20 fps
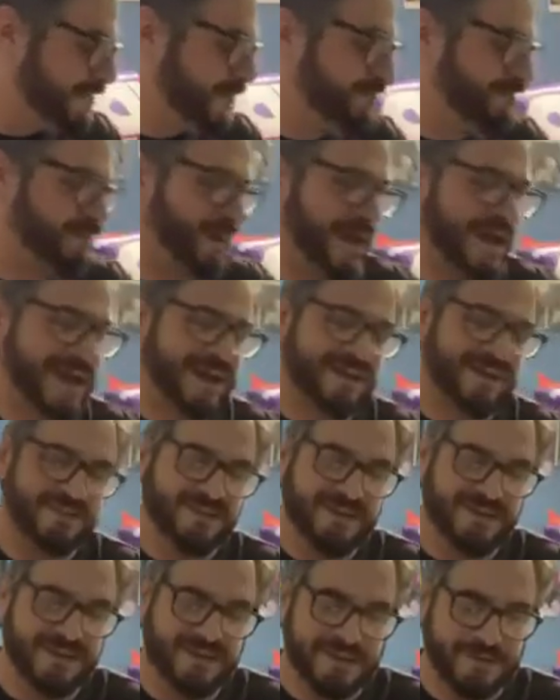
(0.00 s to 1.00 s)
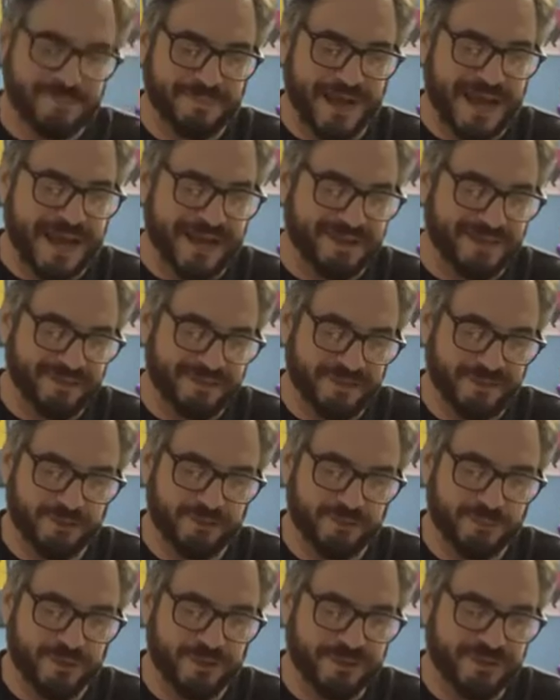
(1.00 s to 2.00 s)
the packing that
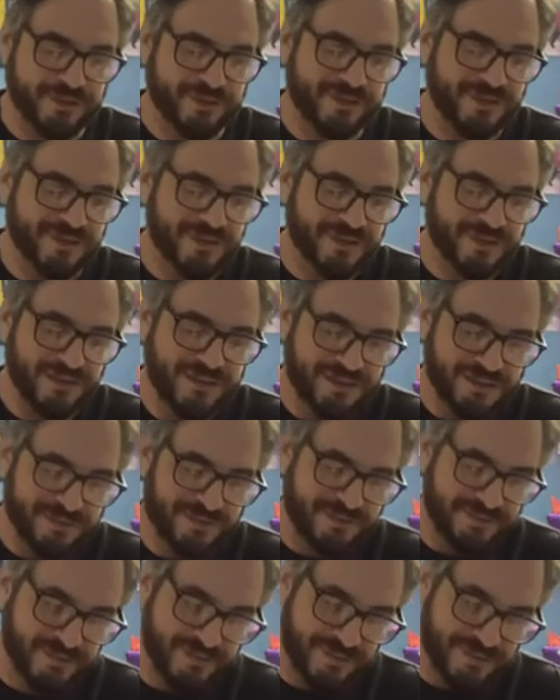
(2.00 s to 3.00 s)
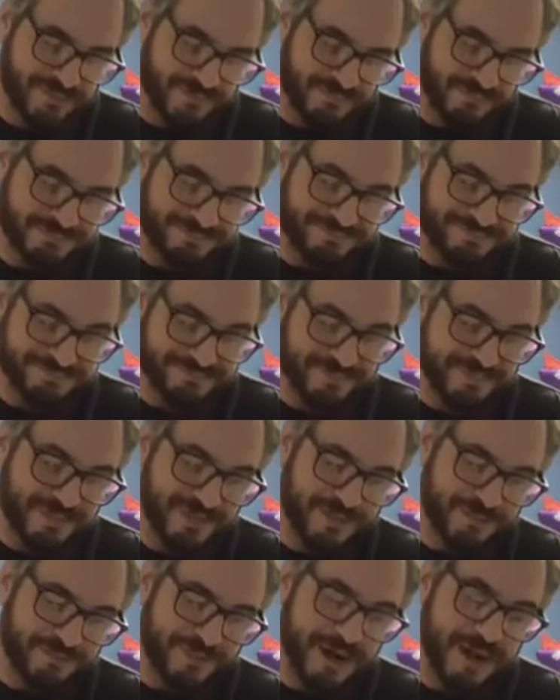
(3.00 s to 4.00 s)
goes with it, so
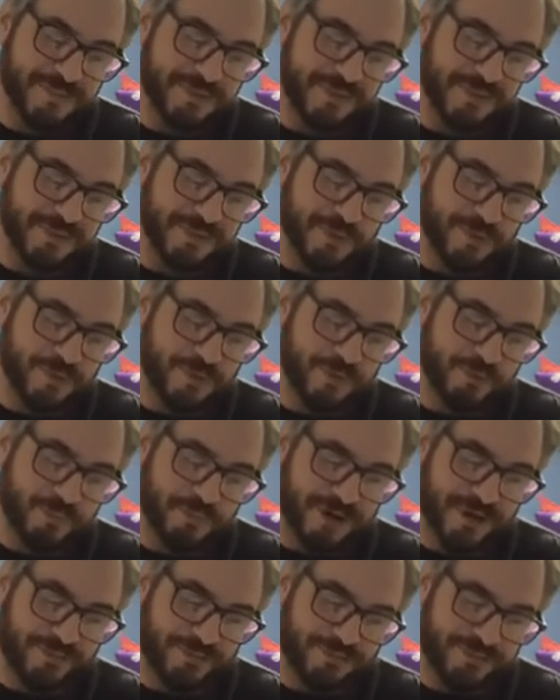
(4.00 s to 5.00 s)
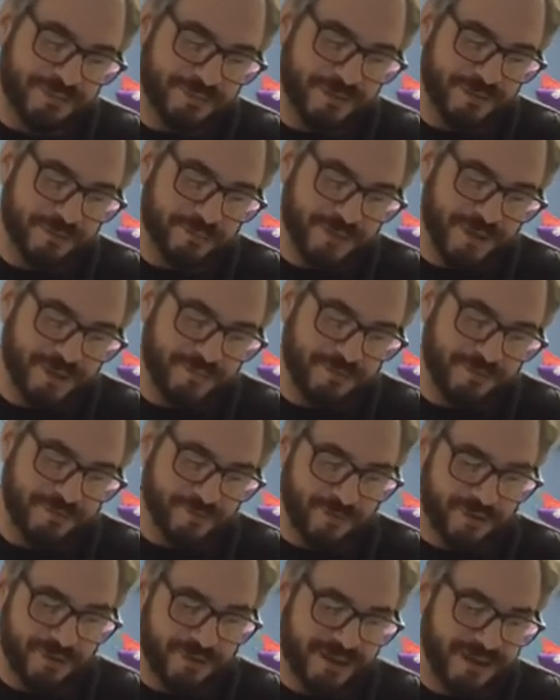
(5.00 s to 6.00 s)
probably only worth whatever somebody will pay me
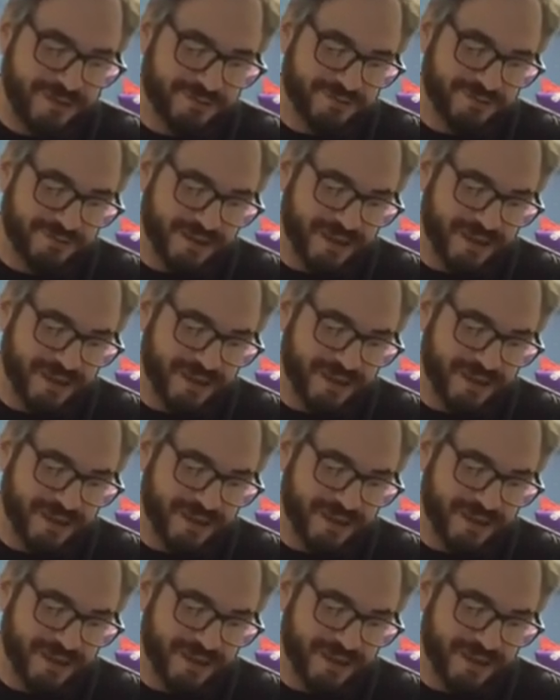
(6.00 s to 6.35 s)
for it, as